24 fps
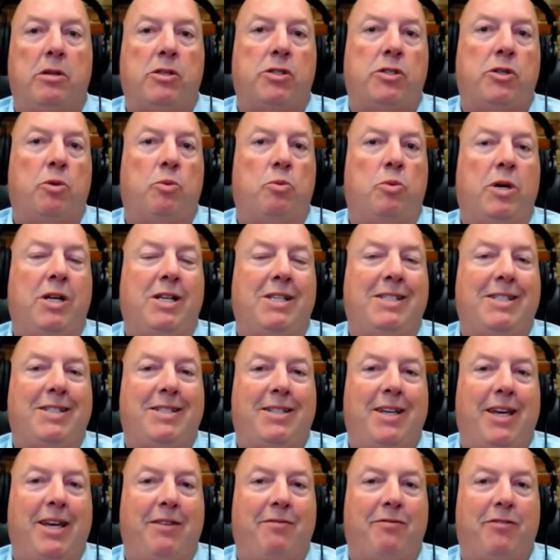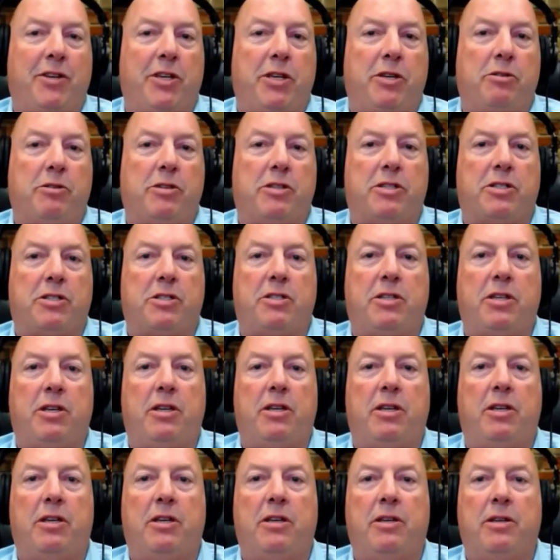So what does it take for you to
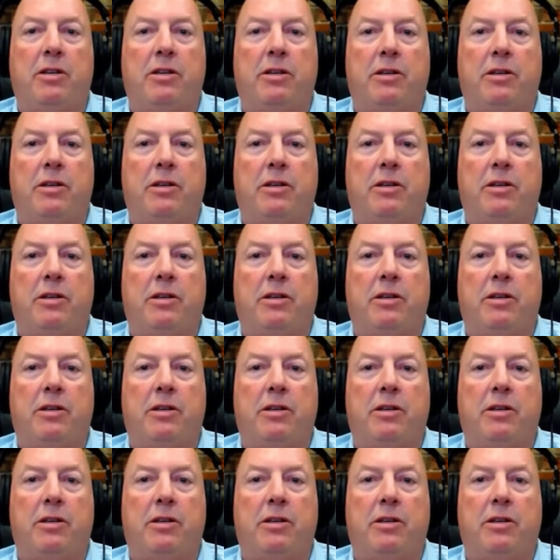see